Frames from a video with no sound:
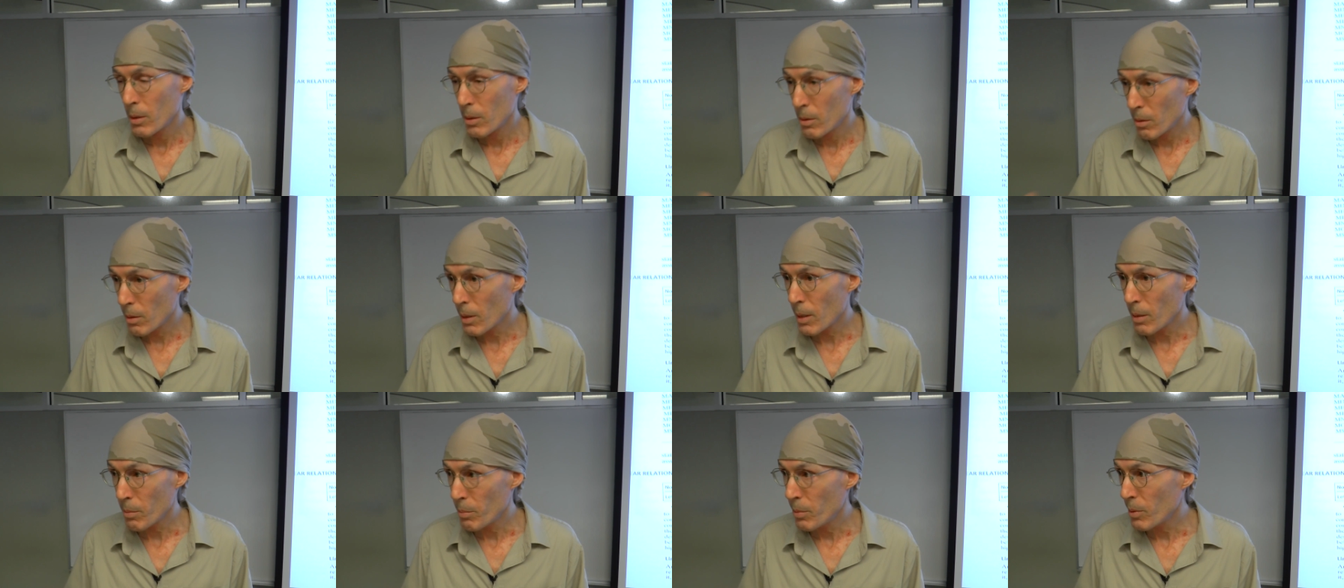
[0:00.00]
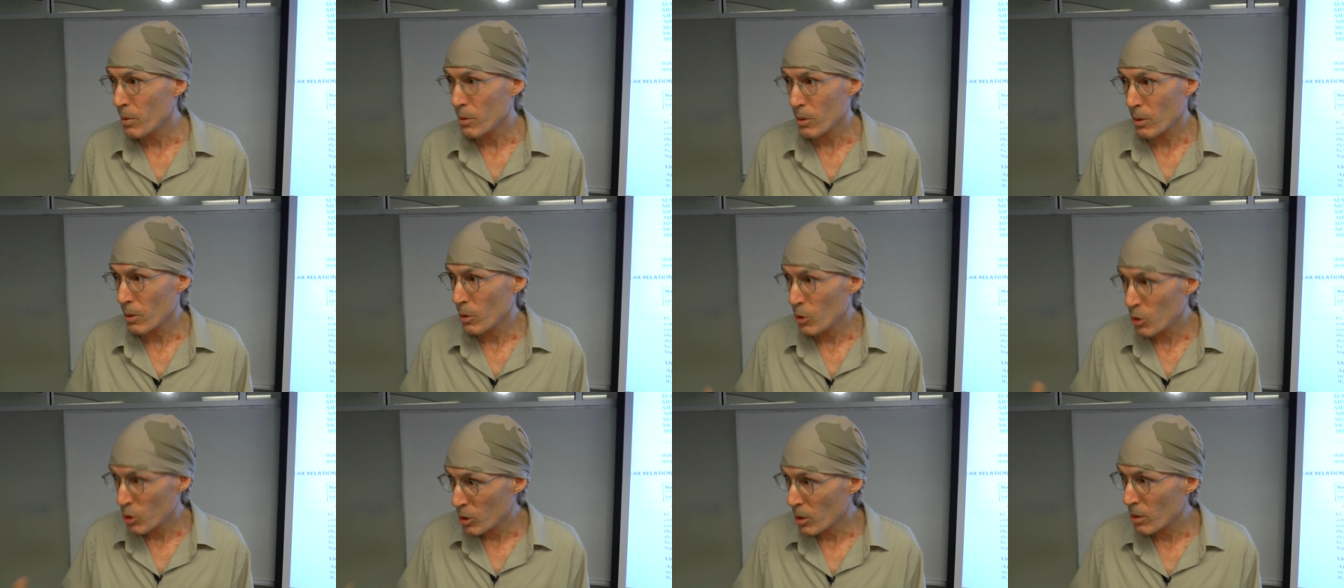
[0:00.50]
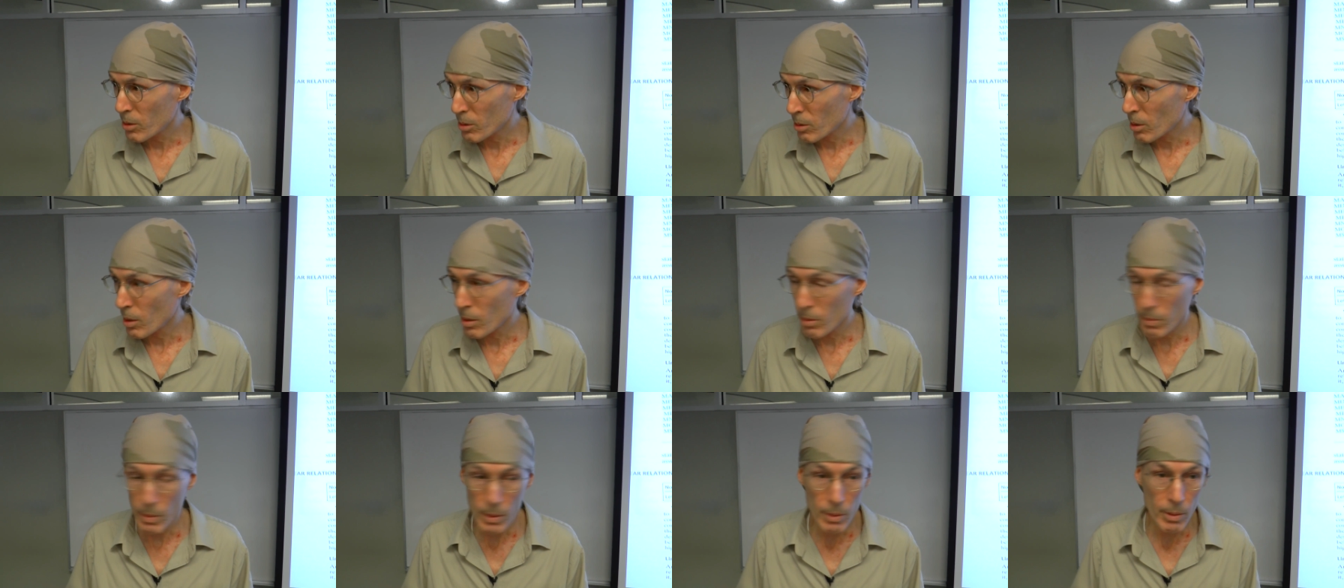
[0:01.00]
You'll get books that are just
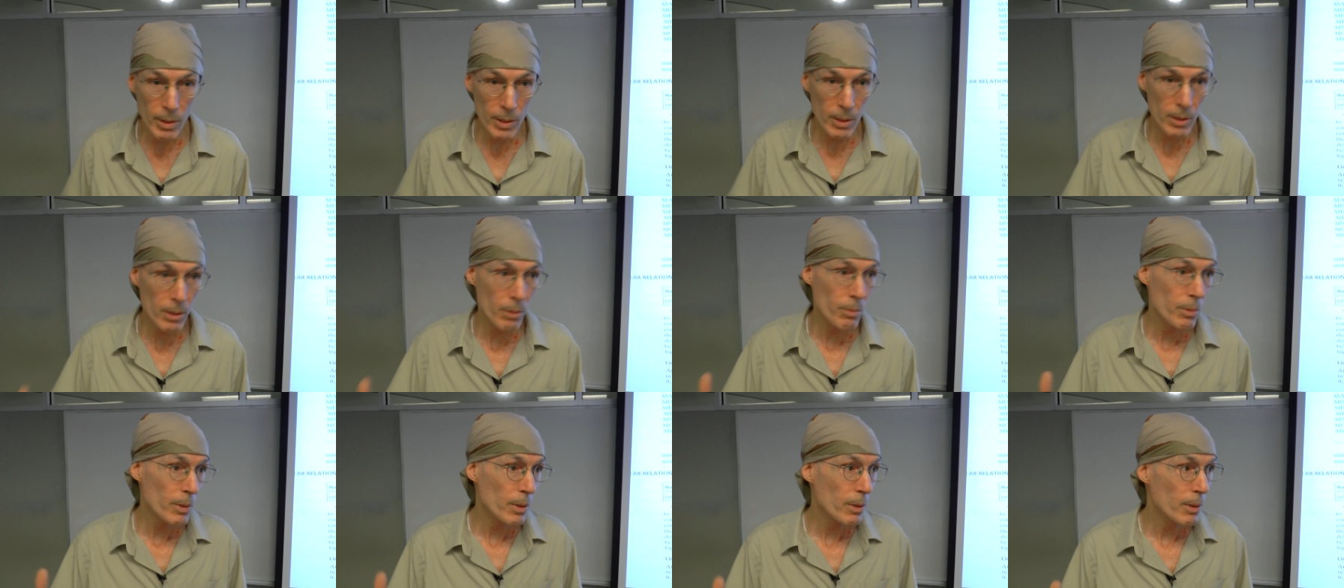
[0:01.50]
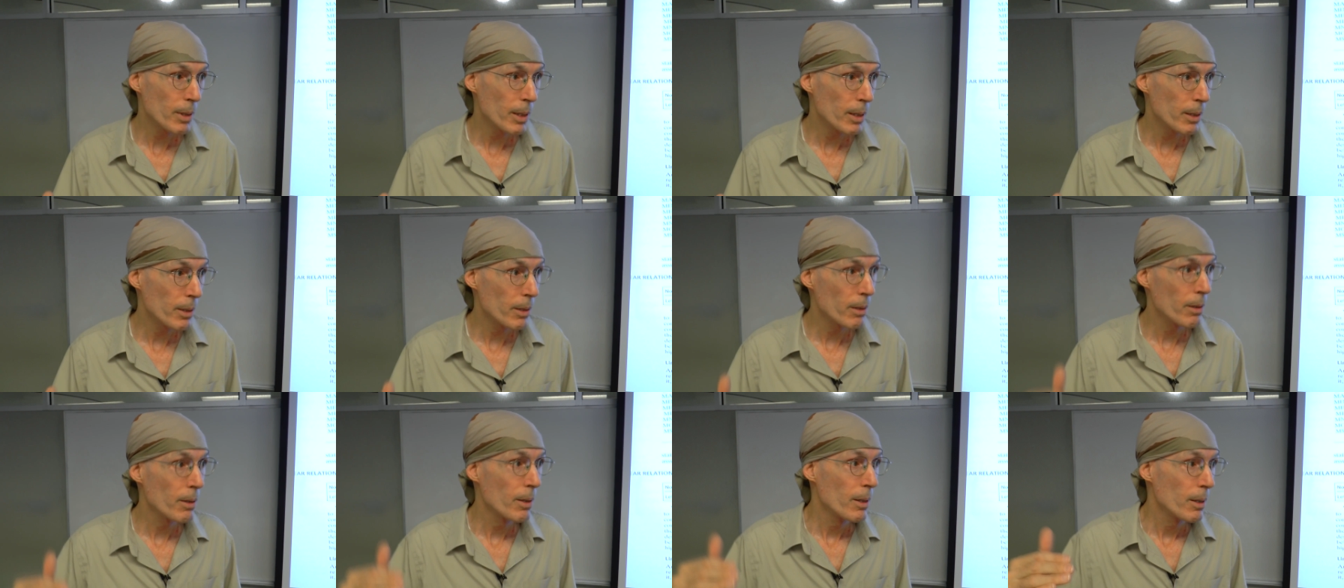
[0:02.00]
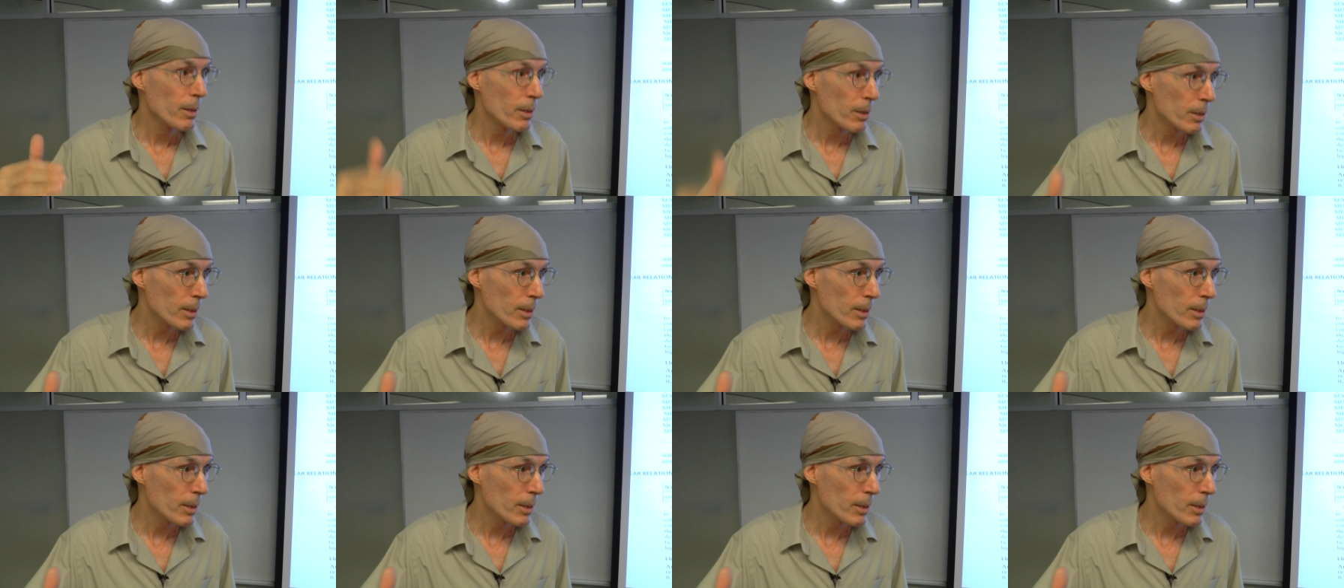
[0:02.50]
on regression when you get your